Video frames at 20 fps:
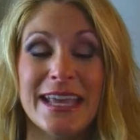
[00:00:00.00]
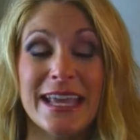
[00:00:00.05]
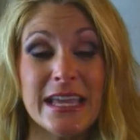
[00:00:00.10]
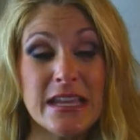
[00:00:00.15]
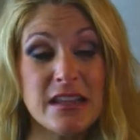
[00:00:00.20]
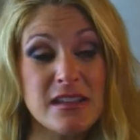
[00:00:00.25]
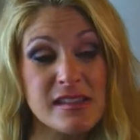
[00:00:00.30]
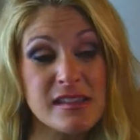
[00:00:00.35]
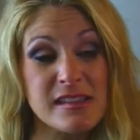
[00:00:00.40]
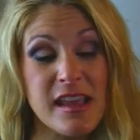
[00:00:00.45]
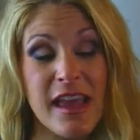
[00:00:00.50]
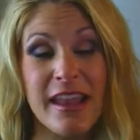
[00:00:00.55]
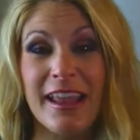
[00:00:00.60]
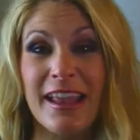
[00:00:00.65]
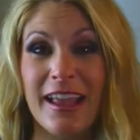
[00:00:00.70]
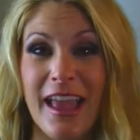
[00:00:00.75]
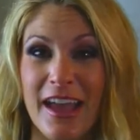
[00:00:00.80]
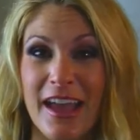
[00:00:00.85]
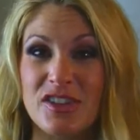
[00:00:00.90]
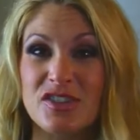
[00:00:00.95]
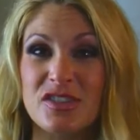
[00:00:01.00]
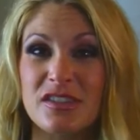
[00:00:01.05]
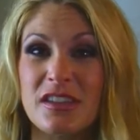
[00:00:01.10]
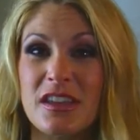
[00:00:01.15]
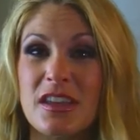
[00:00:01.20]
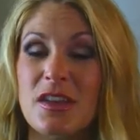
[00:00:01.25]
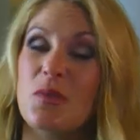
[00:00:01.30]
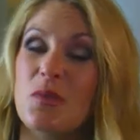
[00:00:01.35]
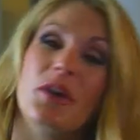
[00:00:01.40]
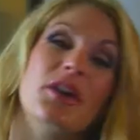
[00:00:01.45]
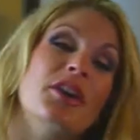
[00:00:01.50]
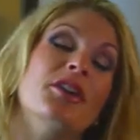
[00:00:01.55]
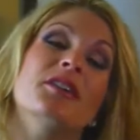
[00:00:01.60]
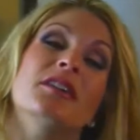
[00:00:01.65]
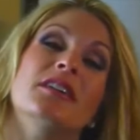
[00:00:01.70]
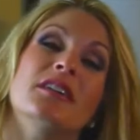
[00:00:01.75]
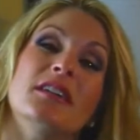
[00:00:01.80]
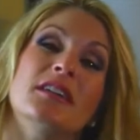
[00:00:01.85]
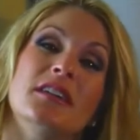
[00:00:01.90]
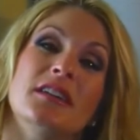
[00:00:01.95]
In a setting, actually, where,
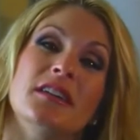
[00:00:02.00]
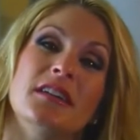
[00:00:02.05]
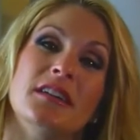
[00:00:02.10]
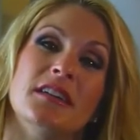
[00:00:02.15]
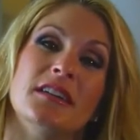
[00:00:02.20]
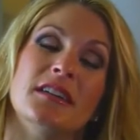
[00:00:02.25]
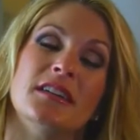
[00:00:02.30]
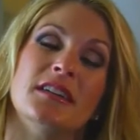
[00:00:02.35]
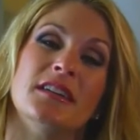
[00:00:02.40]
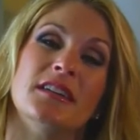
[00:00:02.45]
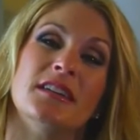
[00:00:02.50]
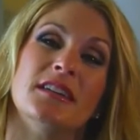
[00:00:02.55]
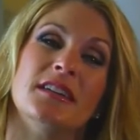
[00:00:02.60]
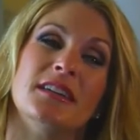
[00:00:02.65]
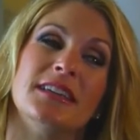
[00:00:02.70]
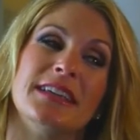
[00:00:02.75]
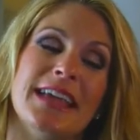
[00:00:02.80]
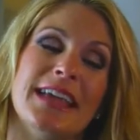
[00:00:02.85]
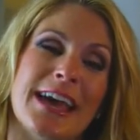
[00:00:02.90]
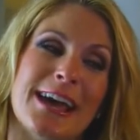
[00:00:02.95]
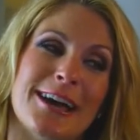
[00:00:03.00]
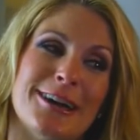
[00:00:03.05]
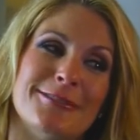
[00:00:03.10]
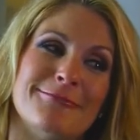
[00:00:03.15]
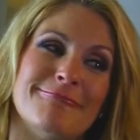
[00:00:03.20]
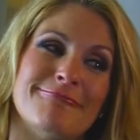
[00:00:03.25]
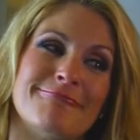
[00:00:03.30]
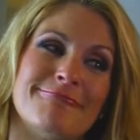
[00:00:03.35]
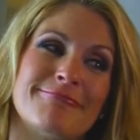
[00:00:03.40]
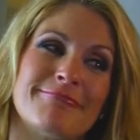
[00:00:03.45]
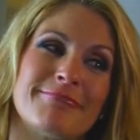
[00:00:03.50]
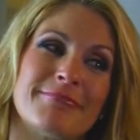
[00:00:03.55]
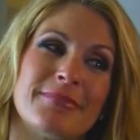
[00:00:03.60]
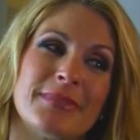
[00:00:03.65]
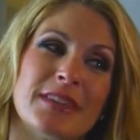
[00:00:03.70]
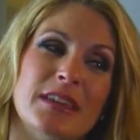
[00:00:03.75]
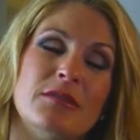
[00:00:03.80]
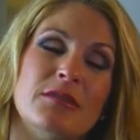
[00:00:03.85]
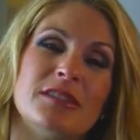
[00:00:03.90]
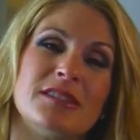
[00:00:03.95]

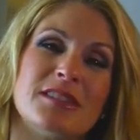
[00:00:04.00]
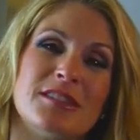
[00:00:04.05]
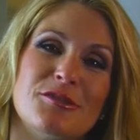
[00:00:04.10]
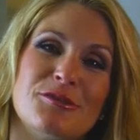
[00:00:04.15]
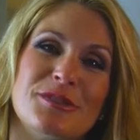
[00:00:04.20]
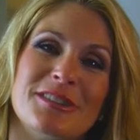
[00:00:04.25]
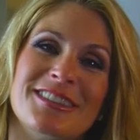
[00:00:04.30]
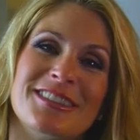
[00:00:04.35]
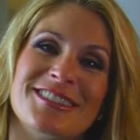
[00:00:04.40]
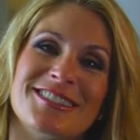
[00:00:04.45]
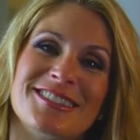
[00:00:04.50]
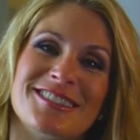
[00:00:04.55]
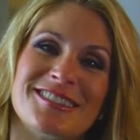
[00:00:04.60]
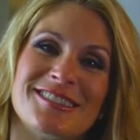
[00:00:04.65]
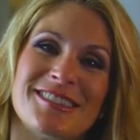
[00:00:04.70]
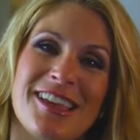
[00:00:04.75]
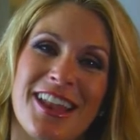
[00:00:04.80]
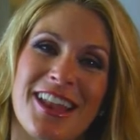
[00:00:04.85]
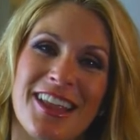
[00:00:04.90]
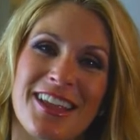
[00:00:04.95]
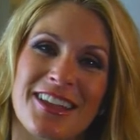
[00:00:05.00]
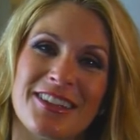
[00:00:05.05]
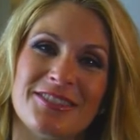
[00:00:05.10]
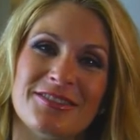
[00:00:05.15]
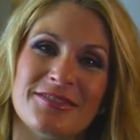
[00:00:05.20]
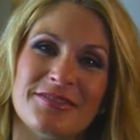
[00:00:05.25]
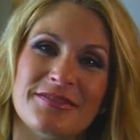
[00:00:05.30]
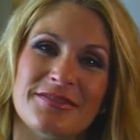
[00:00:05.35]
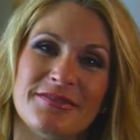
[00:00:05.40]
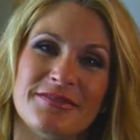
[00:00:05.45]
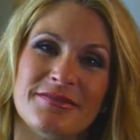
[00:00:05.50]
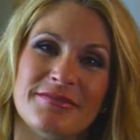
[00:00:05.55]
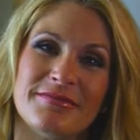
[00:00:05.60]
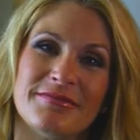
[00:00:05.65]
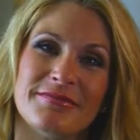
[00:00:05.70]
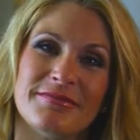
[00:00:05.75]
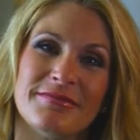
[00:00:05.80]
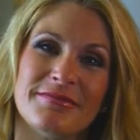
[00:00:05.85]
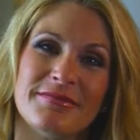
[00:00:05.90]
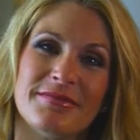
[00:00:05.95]
it was in a religious setting.
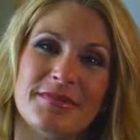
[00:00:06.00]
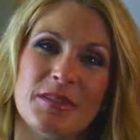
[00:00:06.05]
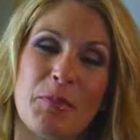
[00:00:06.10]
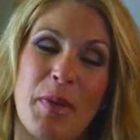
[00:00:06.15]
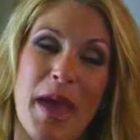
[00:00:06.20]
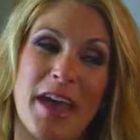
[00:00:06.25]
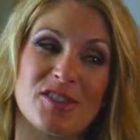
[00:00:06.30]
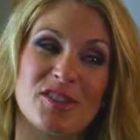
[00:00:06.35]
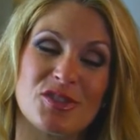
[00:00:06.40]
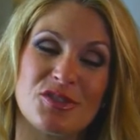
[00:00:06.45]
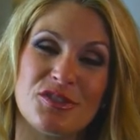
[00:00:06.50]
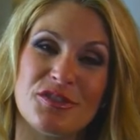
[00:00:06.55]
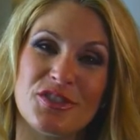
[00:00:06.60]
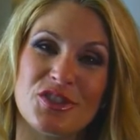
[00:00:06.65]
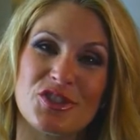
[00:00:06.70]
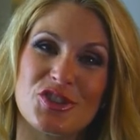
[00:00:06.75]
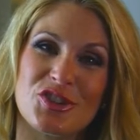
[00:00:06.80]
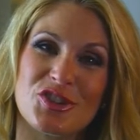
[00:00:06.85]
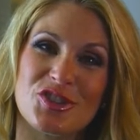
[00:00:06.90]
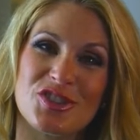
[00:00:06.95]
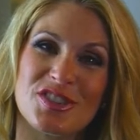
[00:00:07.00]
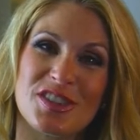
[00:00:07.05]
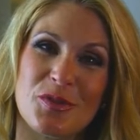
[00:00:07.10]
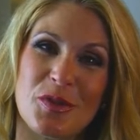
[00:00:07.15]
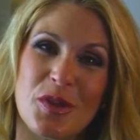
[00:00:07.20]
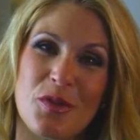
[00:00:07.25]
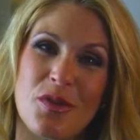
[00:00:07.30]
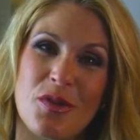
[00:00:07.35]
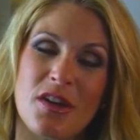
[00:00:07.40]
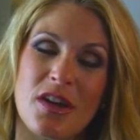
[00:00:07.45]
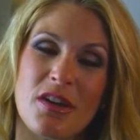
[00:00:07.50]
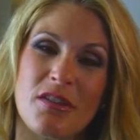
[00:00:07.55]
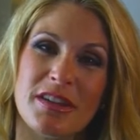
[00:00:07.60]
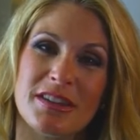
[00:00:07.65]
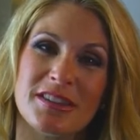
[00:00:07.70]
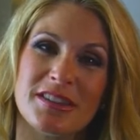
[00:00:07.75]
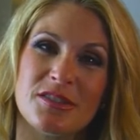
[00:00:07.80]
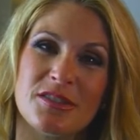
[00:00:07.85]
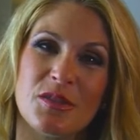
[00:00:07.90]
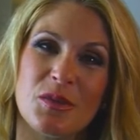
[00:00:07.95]
The pastor of a church that we were
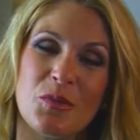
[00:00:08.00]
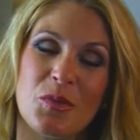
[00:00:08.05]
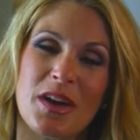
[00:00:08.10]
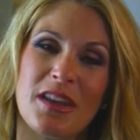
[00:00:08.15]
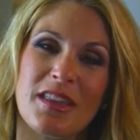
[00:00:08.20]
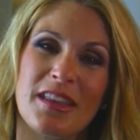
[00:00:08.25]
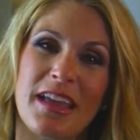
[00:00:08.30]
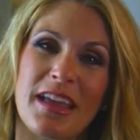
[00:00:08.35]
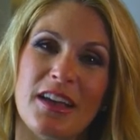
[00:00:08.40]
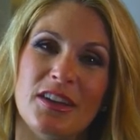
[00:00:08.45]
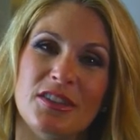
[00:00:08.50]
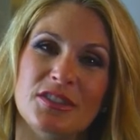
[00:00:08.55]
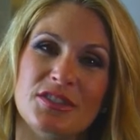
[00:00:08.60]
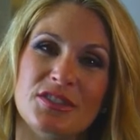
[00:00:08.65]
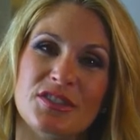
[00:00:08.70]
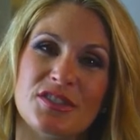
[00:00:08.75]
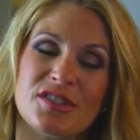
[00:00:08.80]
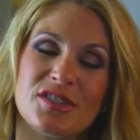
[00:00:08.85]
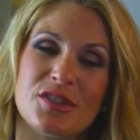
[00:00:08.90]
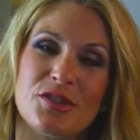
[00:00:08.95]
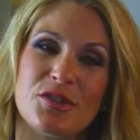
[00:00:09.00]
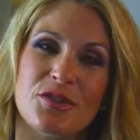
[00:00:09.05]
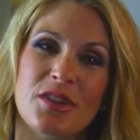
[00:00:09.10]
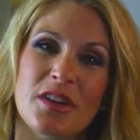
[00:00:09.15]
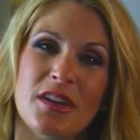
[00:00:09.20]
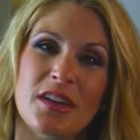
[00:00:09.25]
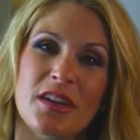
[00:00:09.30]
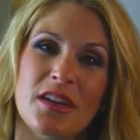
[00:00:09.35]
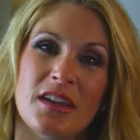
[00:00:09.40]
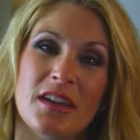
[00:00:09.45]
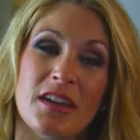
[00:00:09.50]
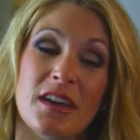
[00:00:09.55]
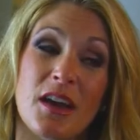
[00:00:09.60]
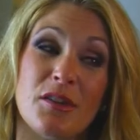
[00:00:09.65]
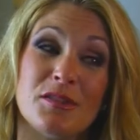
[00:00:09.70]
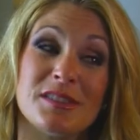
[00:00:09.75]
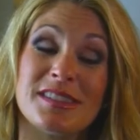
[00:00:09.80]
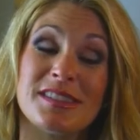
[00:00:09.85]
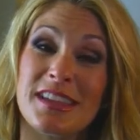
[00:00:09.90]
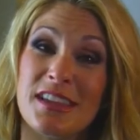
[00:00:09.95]
going to and one of the elders who
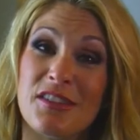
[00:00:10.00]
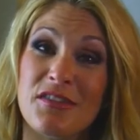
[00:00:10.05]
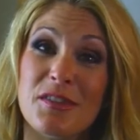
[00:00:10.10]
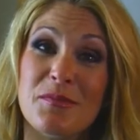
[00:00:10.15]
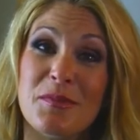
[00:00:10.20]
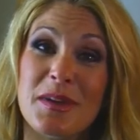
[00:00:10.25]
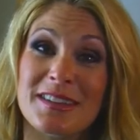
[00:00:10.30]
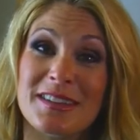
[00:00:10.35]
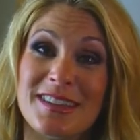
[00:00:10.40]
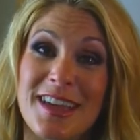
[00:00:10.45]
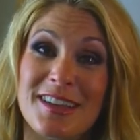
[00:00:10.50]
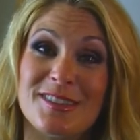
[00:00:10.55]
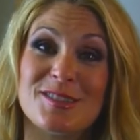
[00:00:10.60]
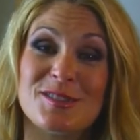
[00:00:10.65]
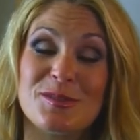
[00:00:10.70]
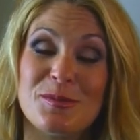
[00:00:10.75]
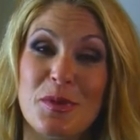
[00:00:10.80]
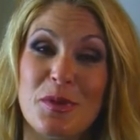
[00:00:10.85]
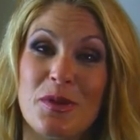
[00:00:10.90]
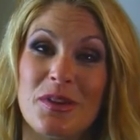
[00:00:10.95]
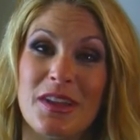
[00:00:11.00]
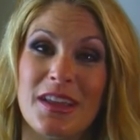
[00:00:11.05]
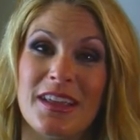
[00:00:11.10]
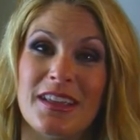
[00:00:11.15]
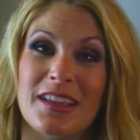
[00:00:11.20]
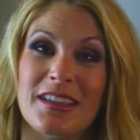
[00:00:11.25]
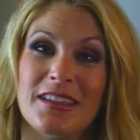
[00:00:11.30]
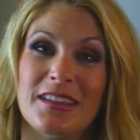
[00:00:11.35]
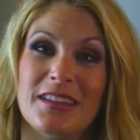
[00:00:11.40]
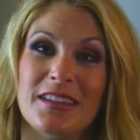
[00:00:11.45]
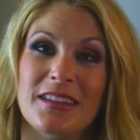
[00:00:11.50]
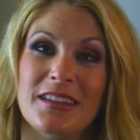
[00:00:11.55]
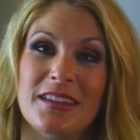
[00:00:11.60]
I was giving my testimony